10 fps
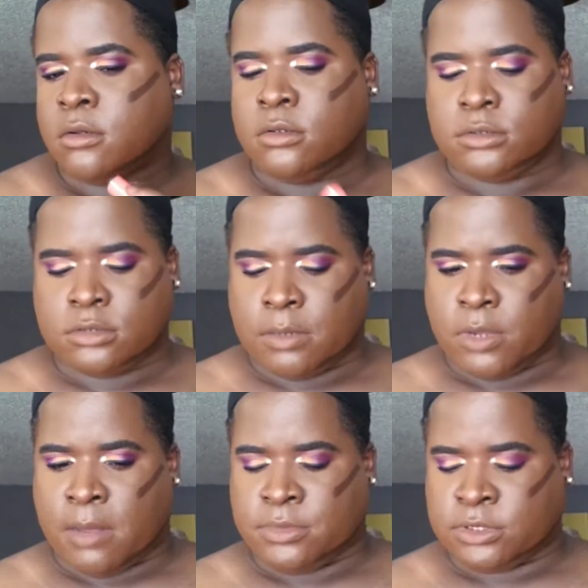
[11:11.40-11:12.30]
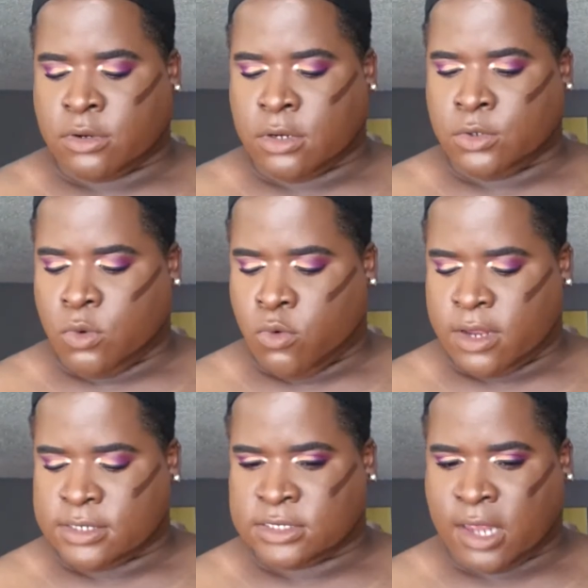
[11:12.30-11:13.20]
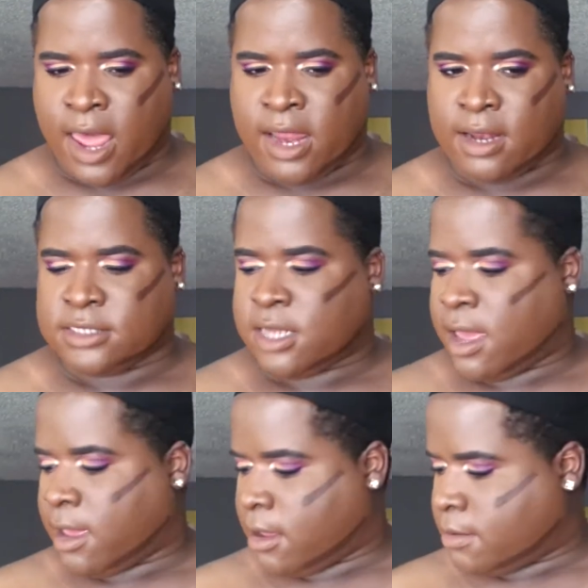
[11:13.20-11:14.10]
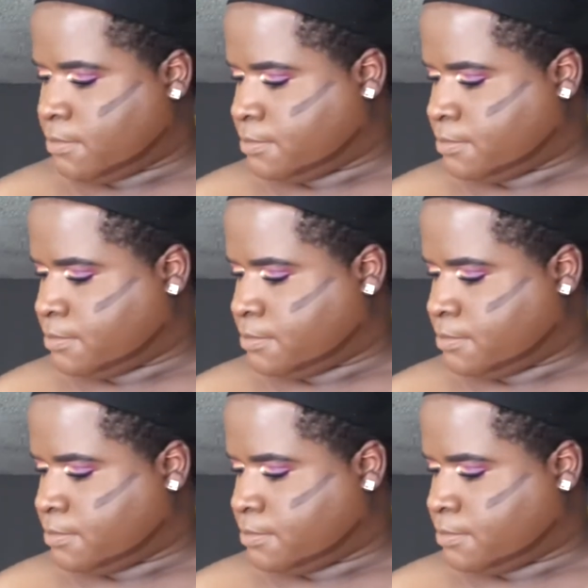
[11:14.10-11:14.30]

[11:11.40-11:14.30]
So I'm just going to do one side at a time.